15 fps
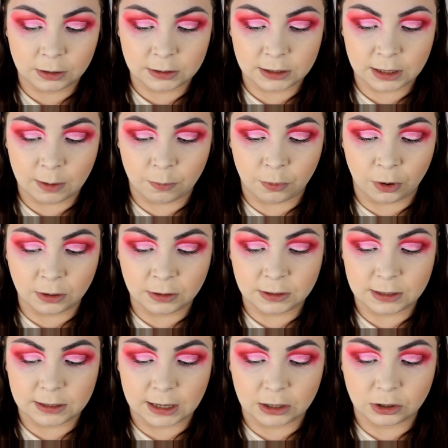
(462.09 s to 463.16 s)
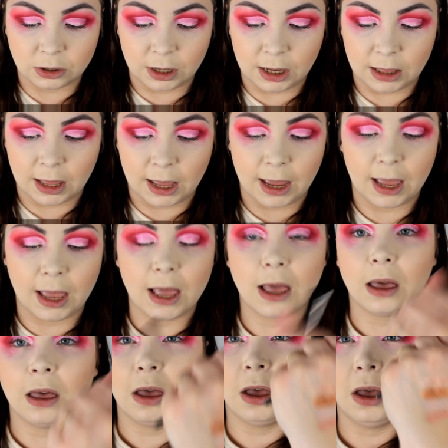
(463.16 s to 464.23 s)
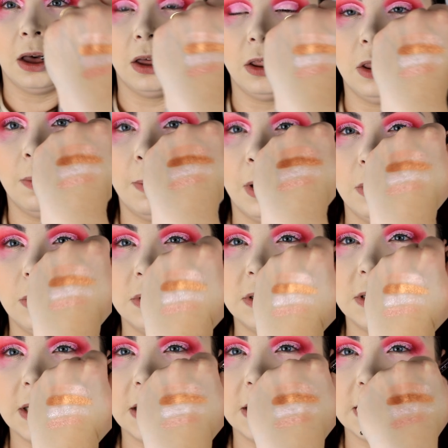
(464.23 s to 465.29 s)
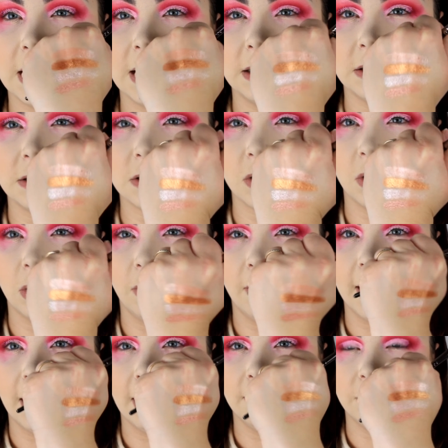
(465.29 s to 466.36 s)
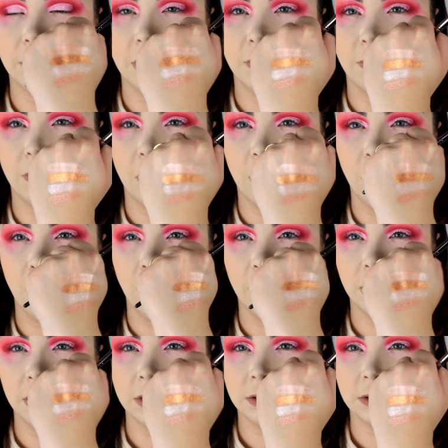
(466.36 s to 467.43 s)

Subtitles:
So that bronze is actually like the most intense color out of the four.